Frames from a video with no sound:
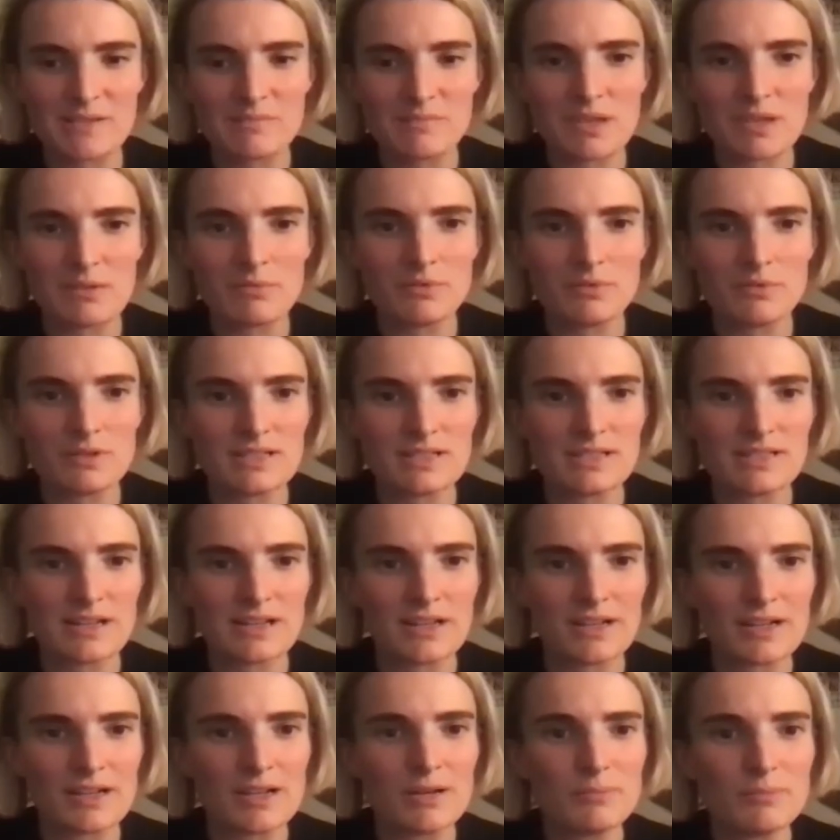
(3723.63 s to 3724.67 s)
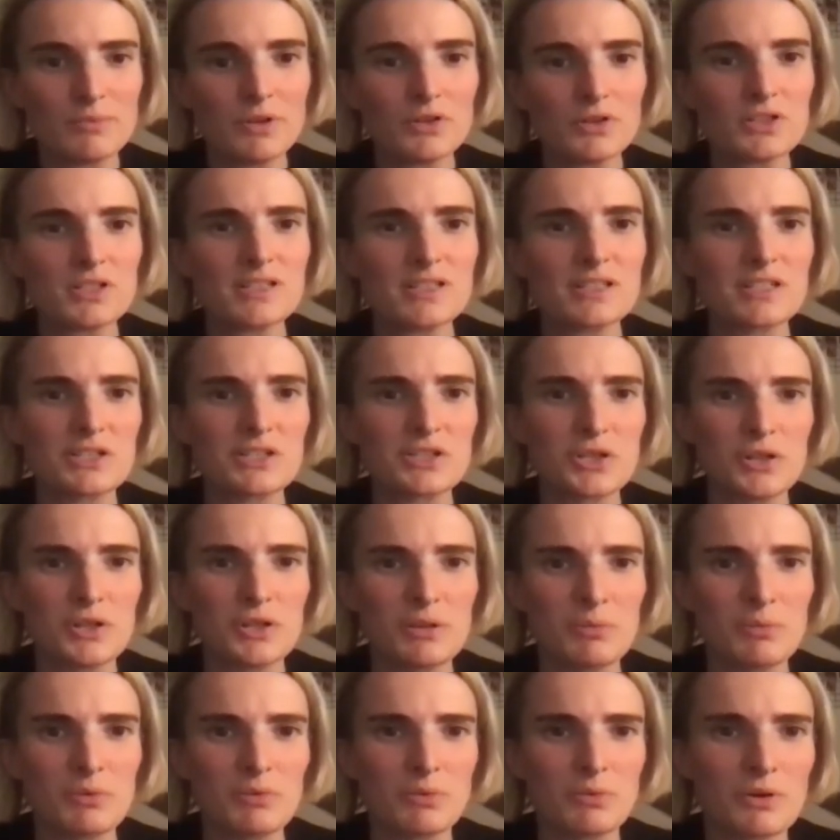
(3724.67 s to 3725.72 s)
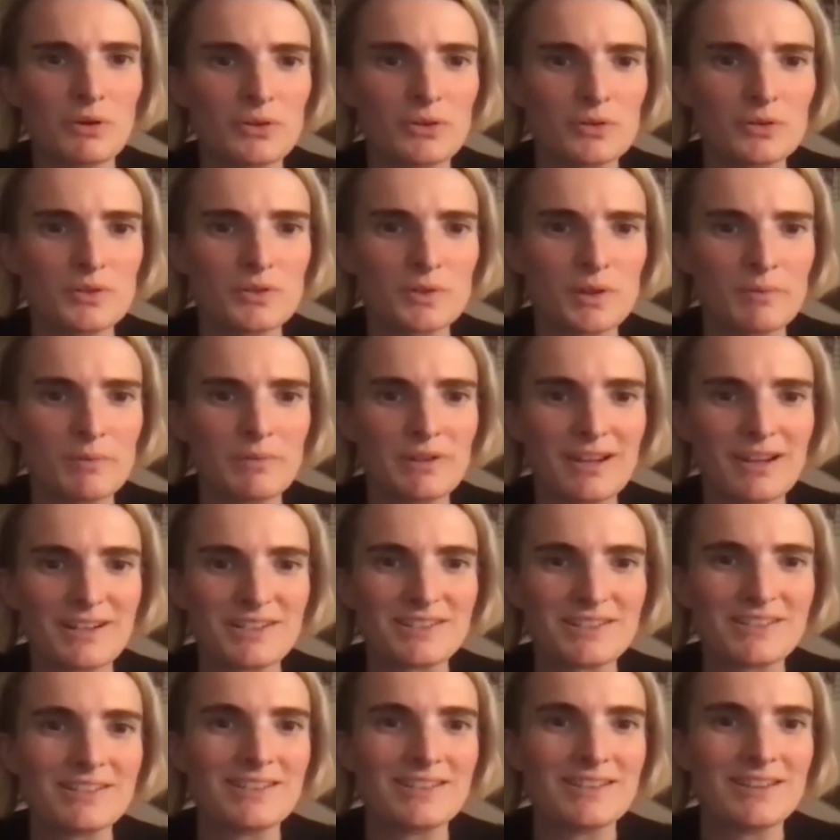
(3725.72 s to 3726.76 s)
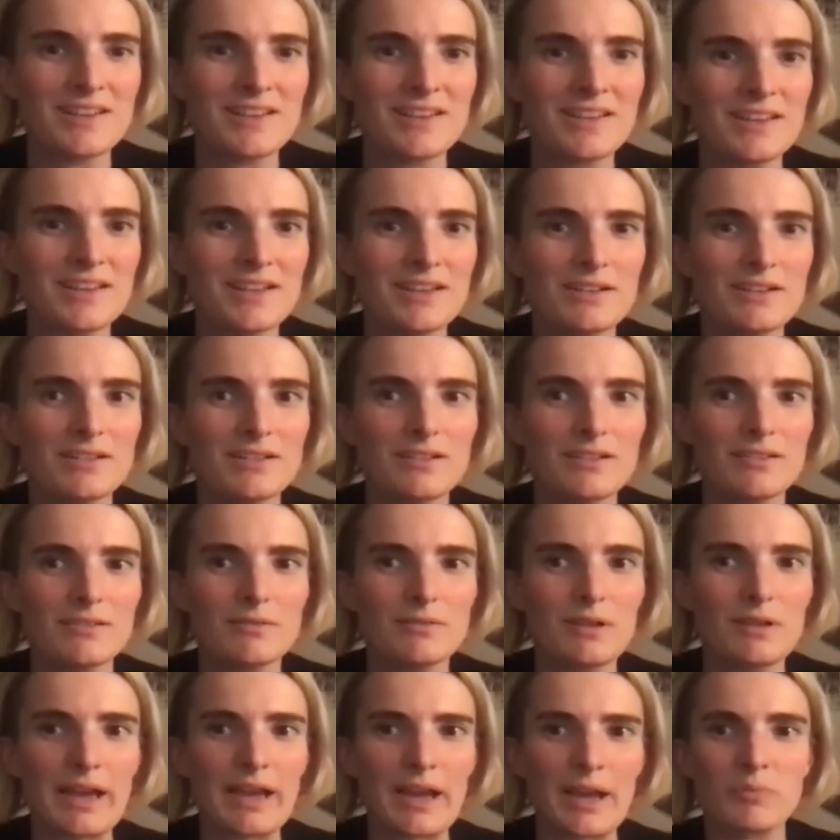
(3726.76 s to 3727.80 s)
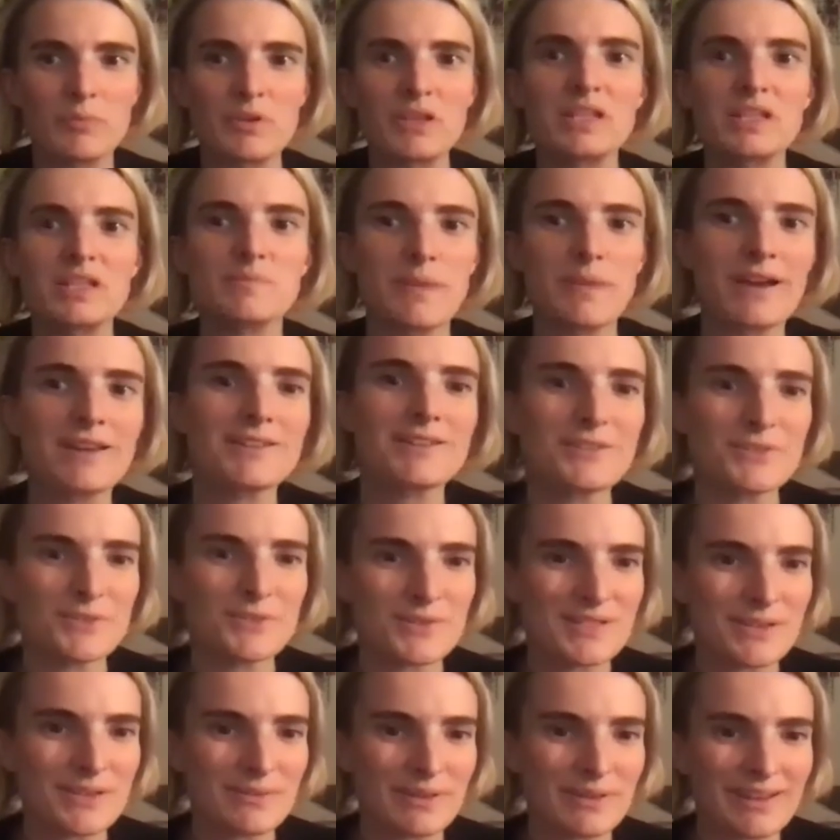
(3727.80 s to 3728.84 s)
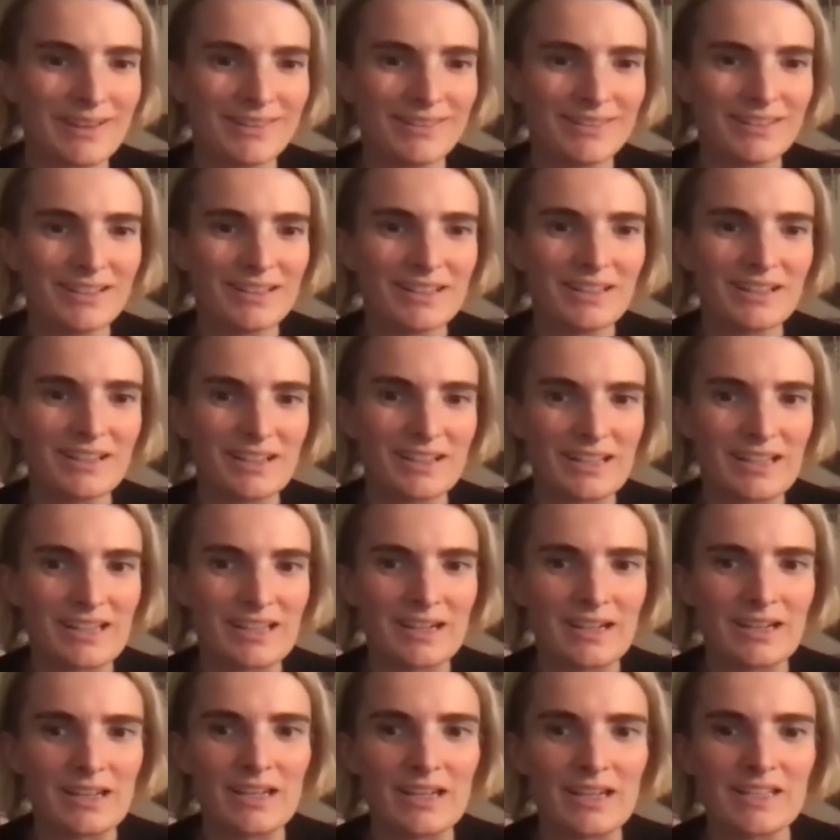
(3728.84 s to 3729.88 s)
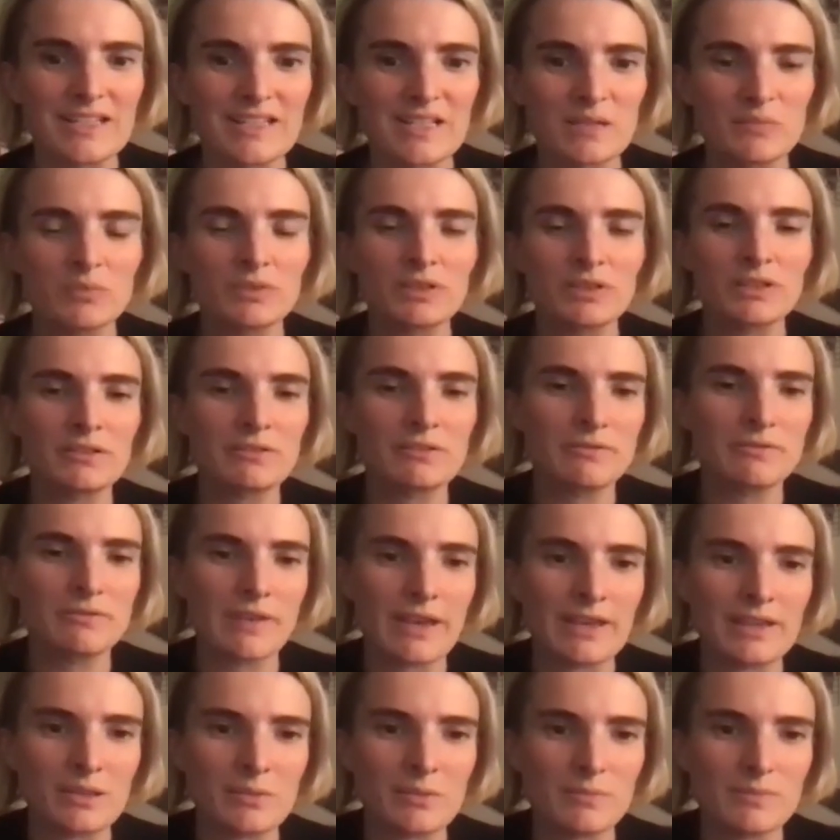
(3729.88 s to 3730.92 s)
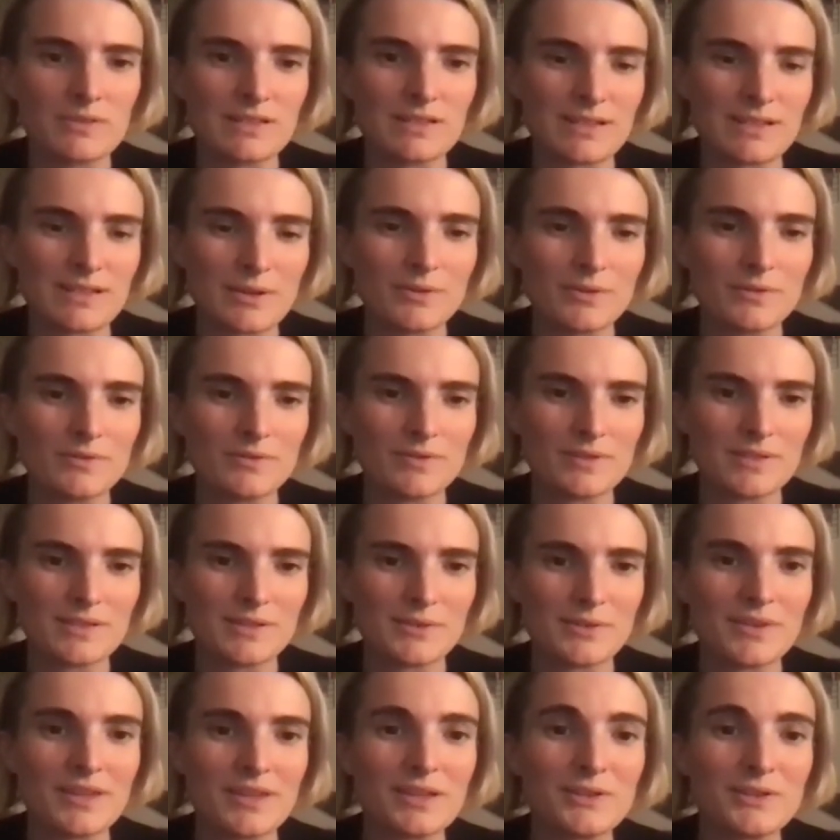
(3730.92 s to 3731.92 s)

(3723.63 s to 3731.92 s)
people to start up, not just to tune in with what you're doing, but actually be inspired to do something in a similar vein themselves. So thank